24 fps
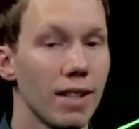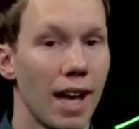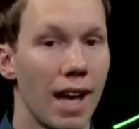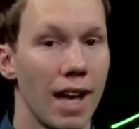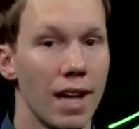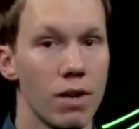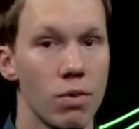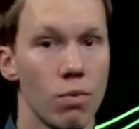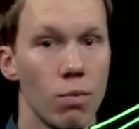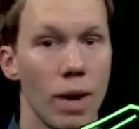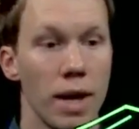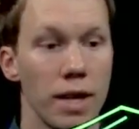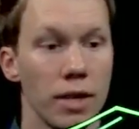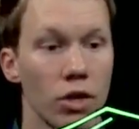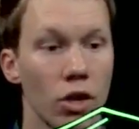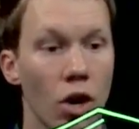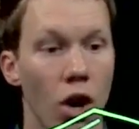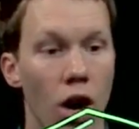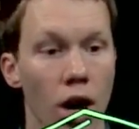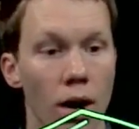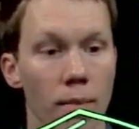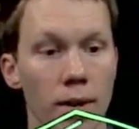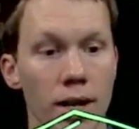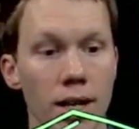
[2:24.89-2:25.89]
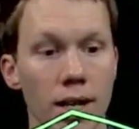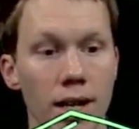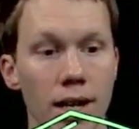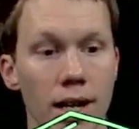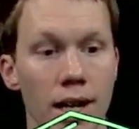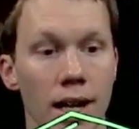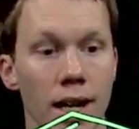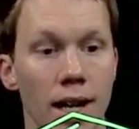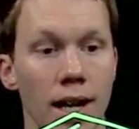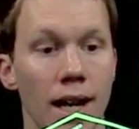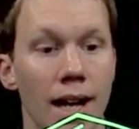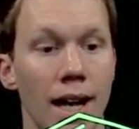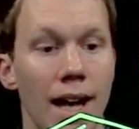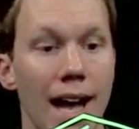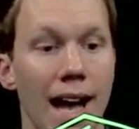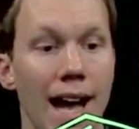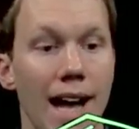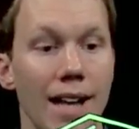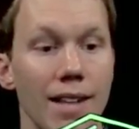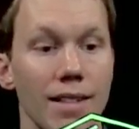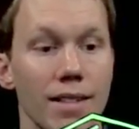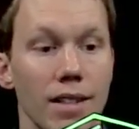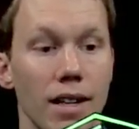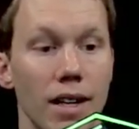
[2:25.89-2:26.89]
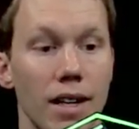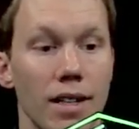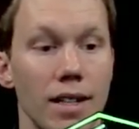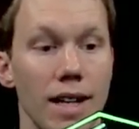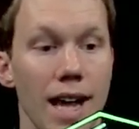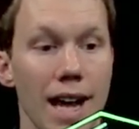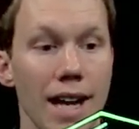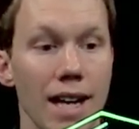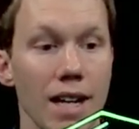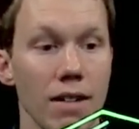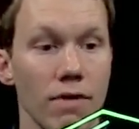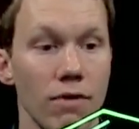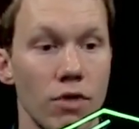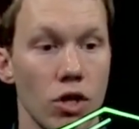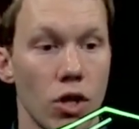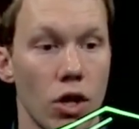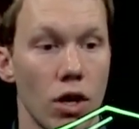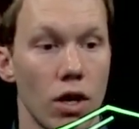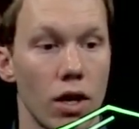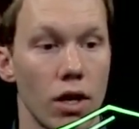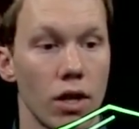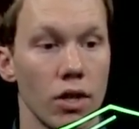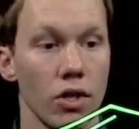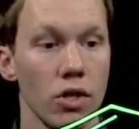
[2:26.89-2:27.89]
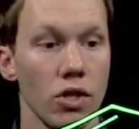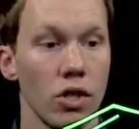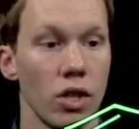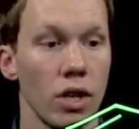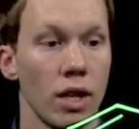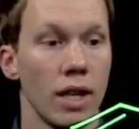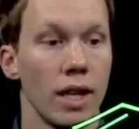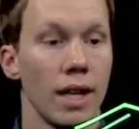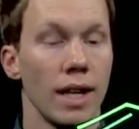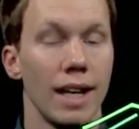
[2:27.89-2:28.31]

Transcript: and when carbon has a negative charge,